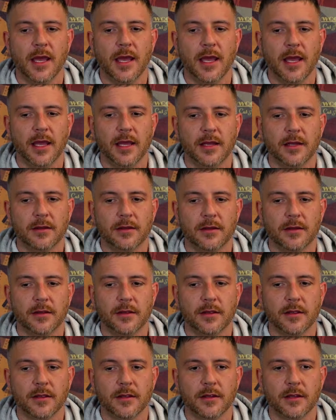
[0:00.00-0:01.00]
And
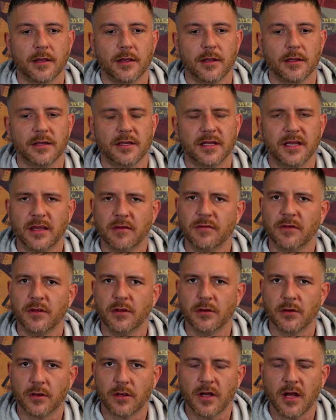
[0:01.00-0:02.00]
to give
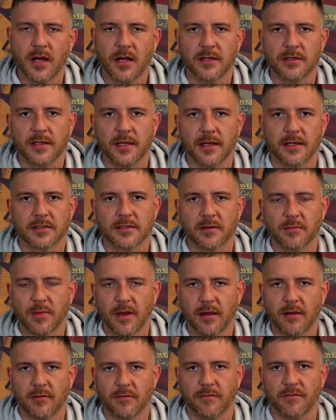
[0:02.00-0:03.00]
you a little context of
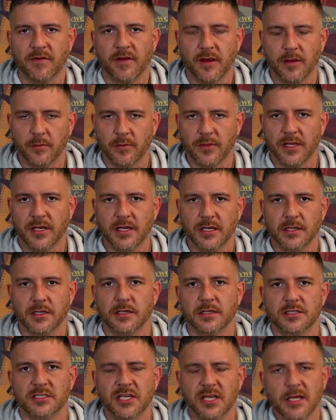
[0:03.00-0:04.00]
my family
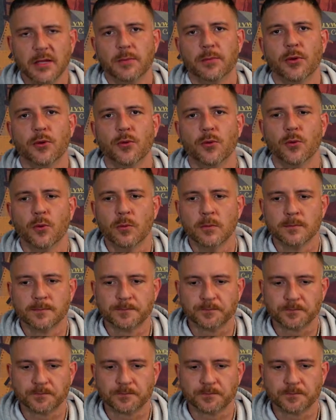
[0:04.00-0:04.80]
gene pool,